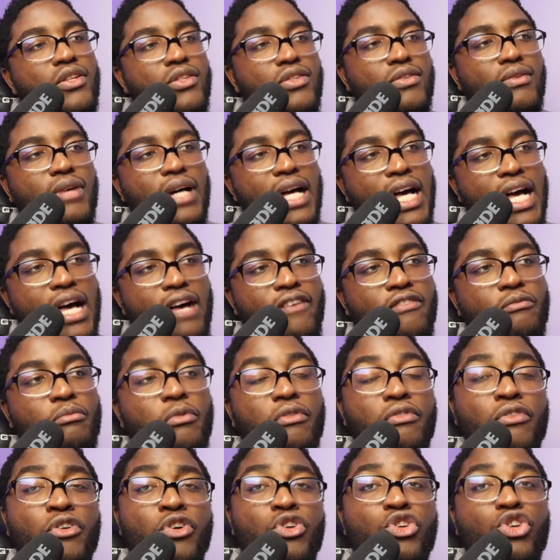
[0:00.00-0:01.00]
to have
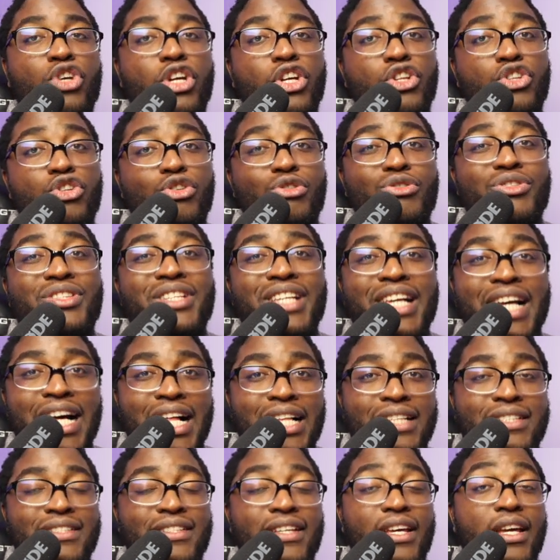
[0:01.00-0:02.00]
before you can use
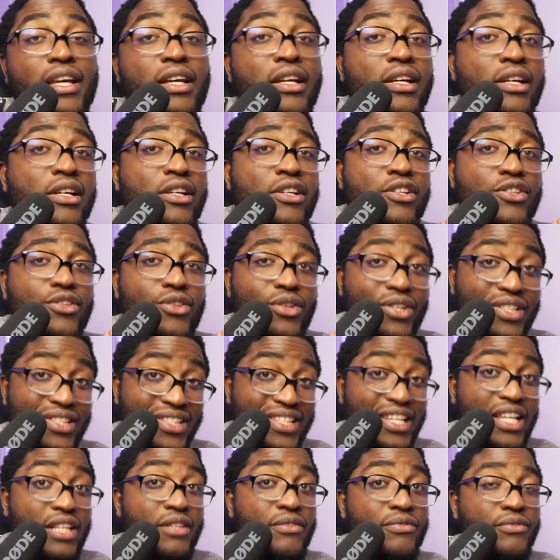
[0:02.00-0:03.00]
Galxe
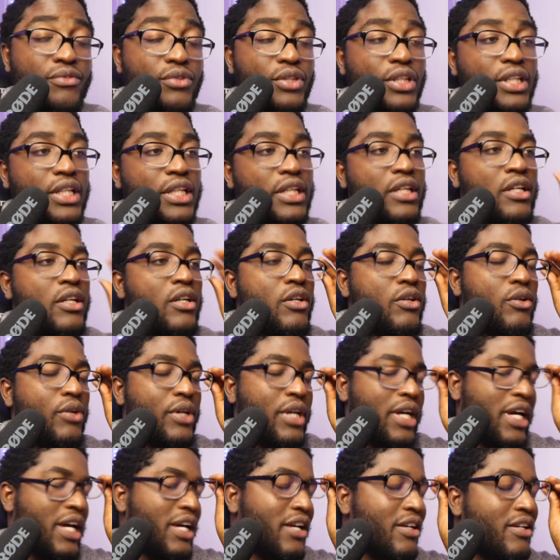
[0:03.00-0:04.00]
successfully.
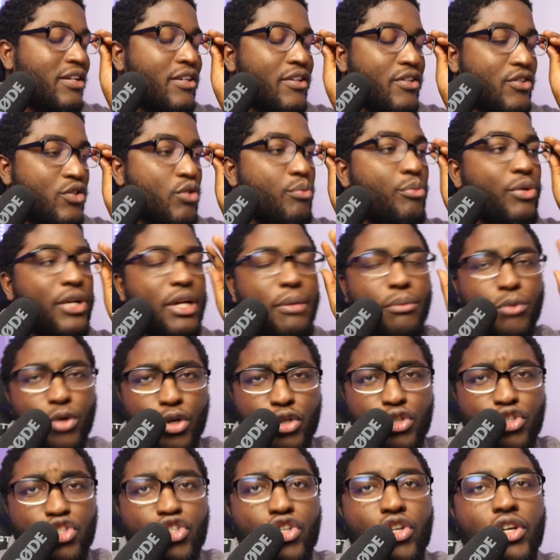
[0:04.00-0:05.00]
Okay, so but I'm
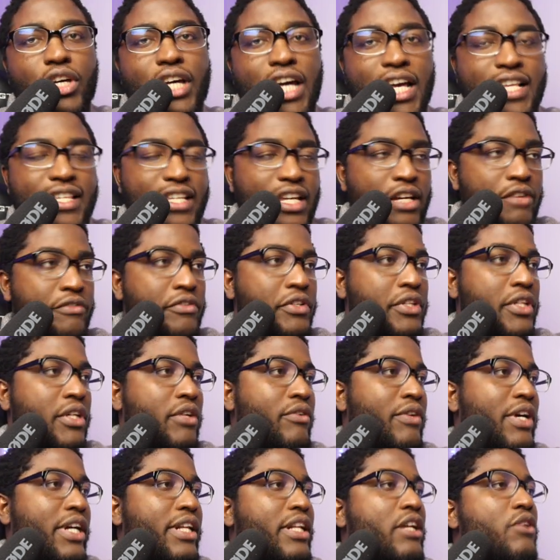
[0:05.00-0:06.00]
going to show you guys everything
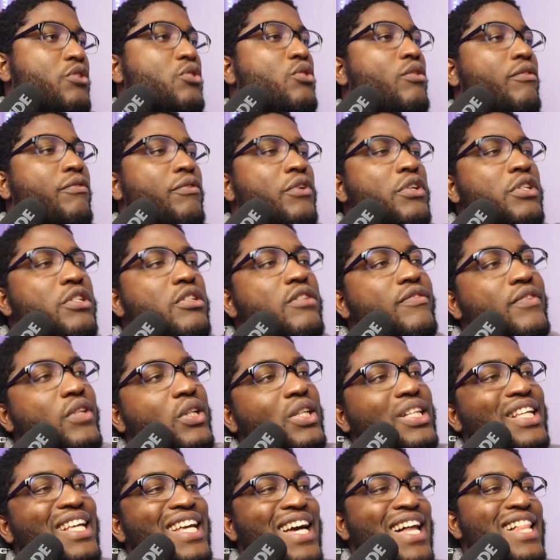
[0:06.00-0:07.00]
right now. So first of
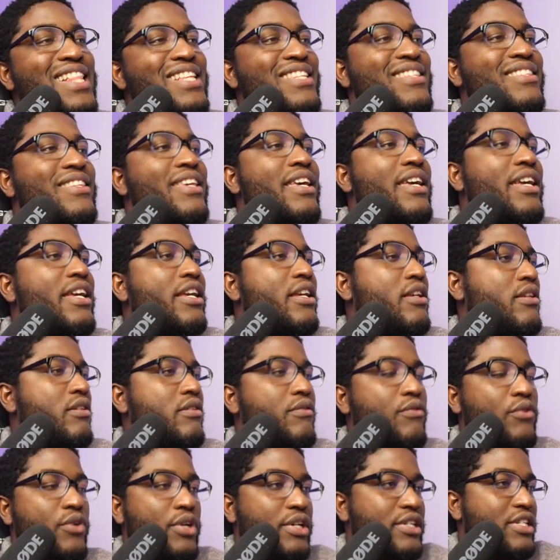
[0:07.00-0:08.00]
all, Galxe is,
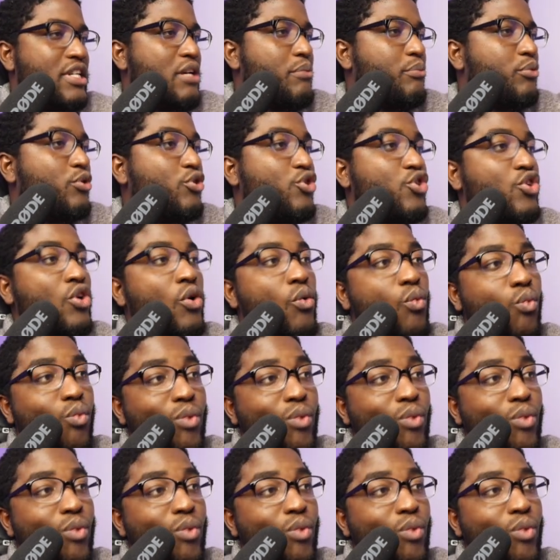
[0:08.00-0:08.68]
for example, your